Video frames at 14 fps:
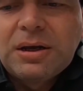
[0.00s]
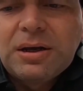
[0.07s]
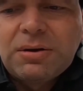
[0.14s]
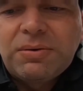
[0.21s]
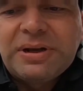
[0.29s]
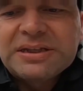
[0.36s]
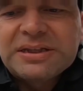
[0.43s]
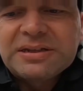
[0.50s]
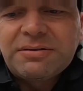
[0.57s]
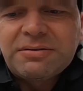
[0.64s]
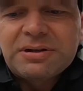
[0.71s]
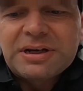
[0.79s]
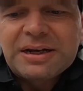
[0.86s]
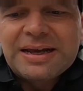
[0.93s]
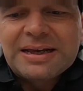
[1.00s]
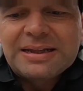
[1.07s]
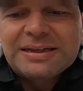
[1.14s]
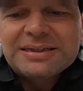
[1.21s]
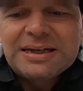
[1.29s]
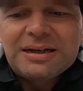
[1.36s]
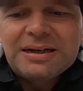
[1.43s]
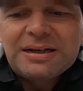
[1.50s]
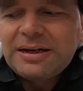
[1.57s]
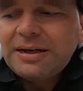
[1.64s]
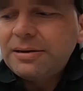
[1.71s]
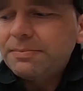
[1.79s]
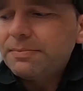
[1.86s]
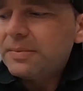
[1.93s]
We need to connect this in
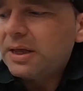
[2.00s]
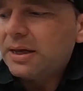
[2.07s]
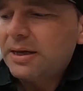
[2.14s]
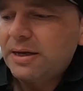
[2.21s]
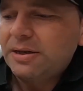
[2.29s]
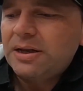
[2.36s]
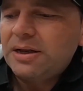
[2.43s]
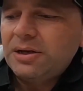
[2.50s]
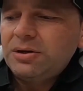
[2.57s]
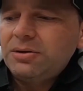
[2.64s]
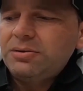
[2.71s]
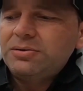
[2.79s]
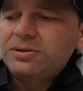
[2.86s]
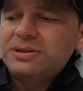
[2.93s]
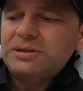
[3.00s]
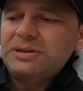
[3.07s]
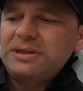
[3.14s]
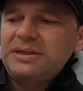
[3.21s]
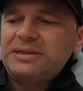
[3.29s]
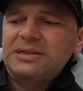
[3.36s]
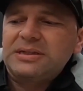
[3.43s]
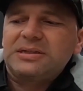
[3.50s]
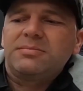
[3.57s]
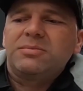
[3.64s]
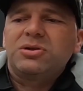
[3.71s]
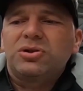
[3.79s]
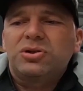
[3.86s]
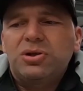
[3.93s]
line and then use the
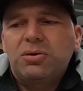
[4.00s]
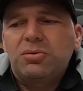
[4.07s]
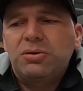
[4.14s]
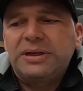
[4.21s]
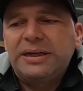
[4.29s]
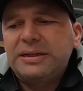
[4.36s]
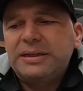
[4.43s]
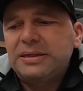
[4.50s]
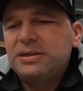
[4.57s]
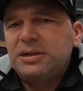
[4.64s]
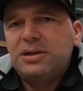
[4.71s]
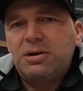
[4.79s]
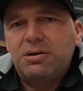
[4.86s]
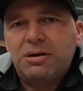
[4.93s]
system control lead to